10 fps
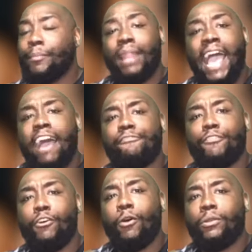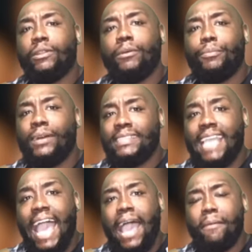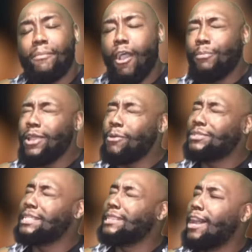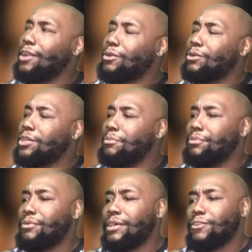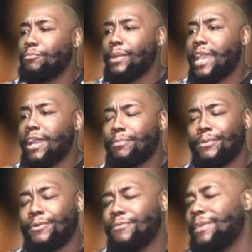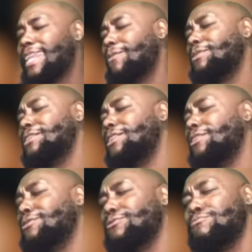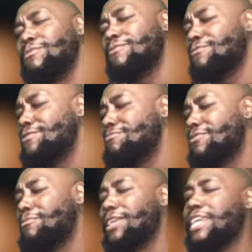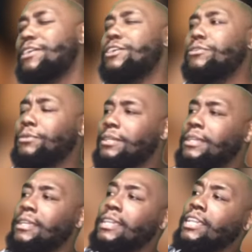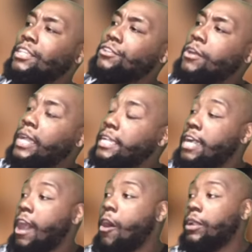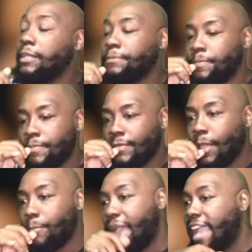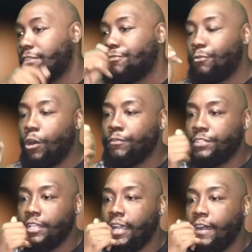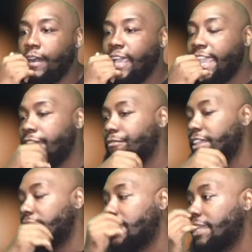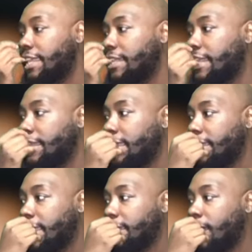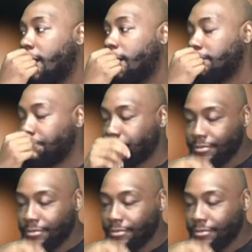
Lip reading: blindfold on a little boy, tie him up. Don't just lock no little boy in no bathroom, man. That was just a little too much for you, boy. But anywho, he calling back and forth to Evan and